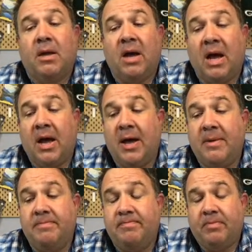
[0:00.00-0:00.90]

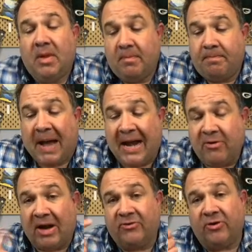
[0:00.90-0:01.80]
dynamic
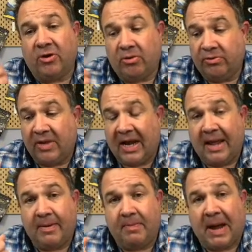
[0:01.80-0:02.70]

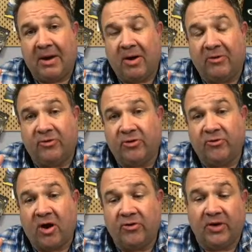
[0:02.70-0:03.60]
bi-directional
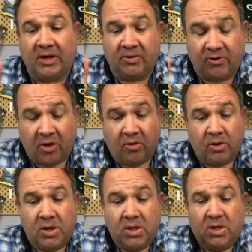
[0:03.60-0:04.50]
charging. So
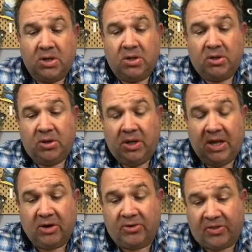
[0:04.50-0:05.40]

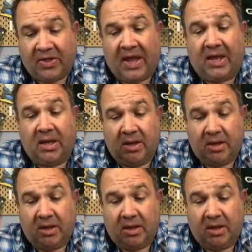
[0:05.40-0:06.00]
here's the thing.